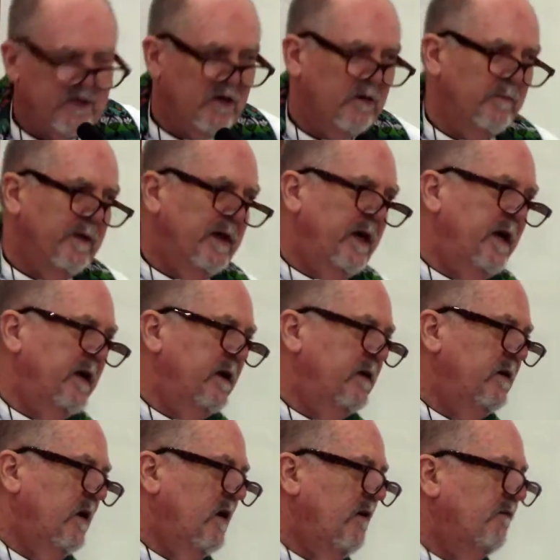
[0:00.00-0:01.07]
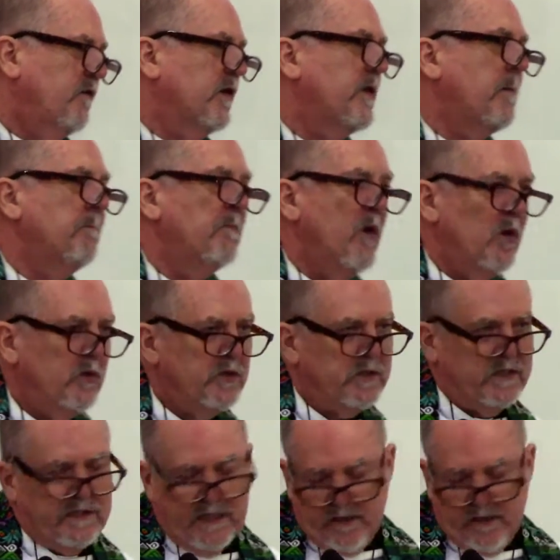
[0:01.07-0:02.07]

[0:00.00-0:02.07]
terminated for the most